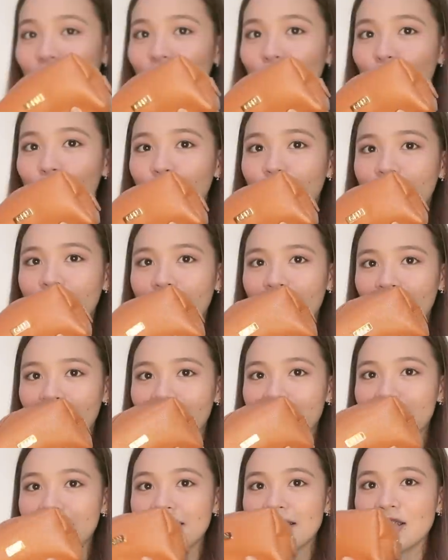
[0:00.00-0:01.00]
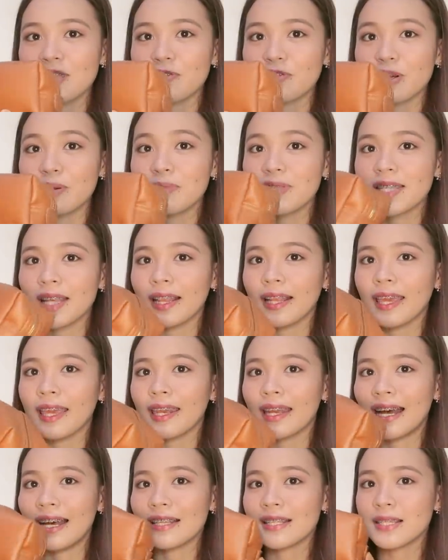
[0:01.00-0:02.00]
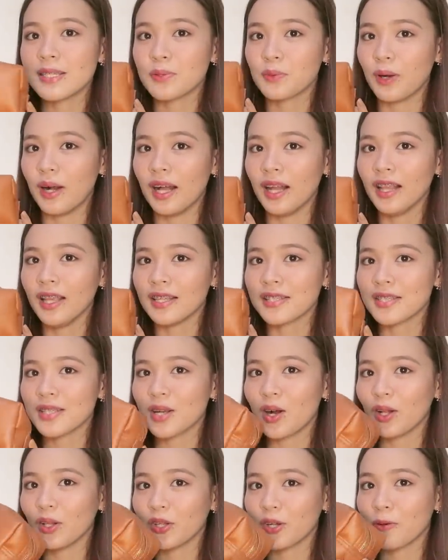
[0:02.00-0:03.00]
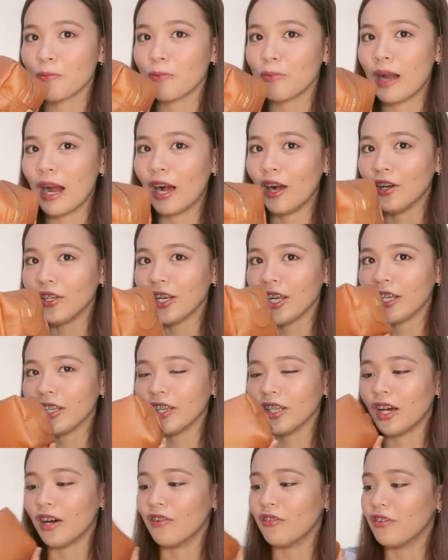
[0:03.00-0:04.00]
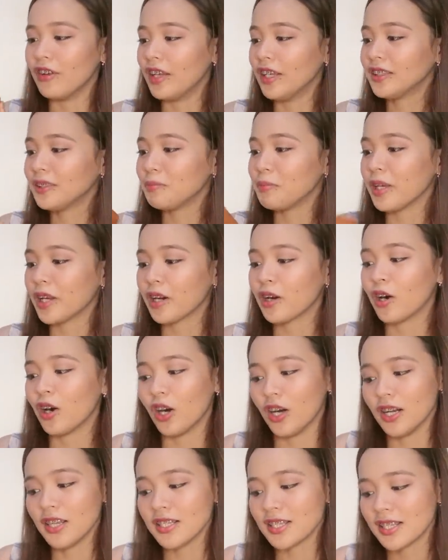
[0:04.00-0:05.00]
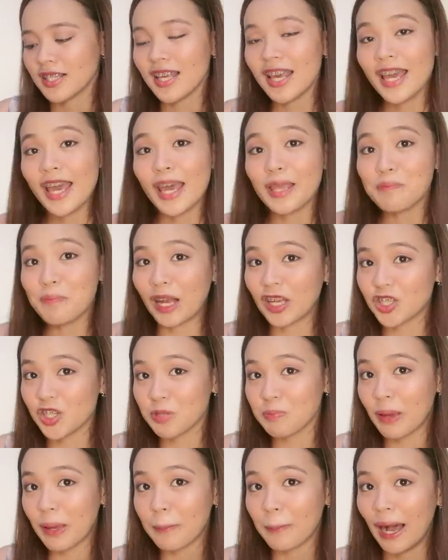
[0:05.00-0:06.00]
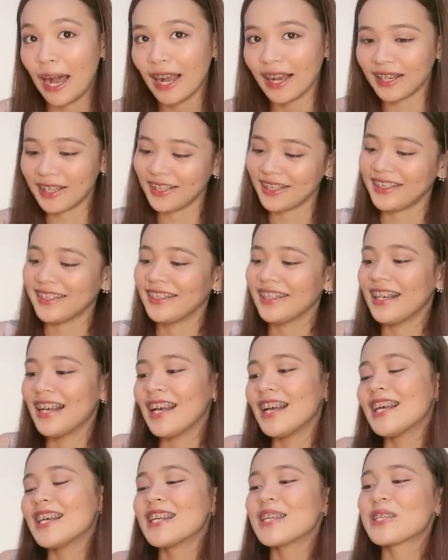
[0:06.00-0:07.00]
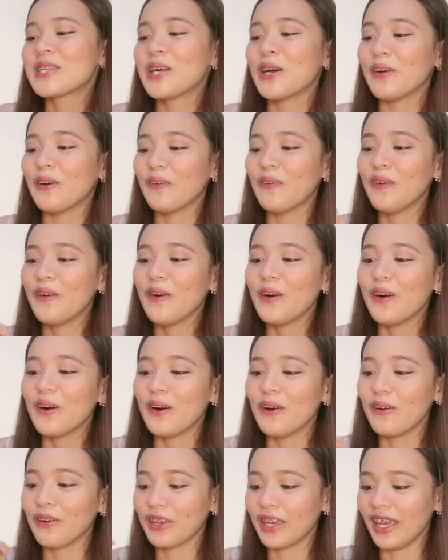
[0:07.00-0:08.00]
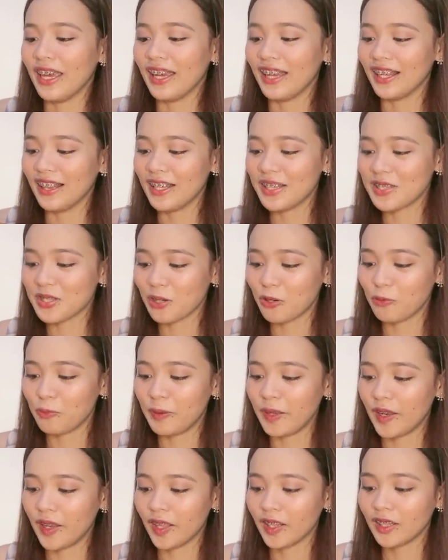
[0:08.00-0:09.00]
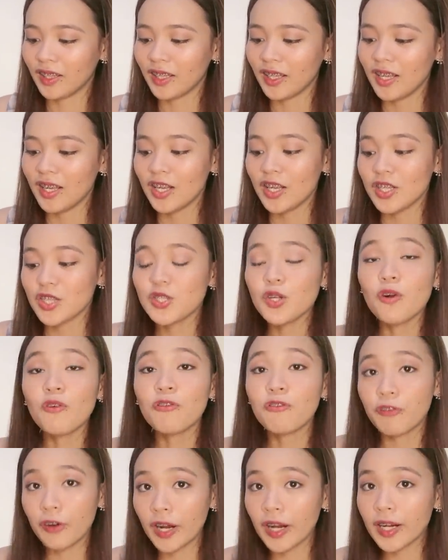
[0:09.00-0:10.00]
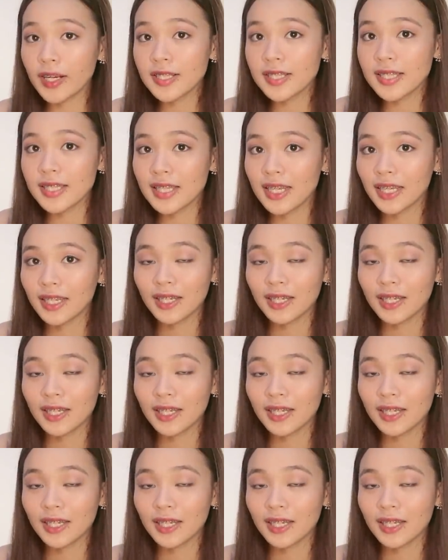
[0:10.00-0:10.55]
Okay, this is from Celine as well. It's color brown. I love it because it matches my bag. So, okay. Let's open it. So, first,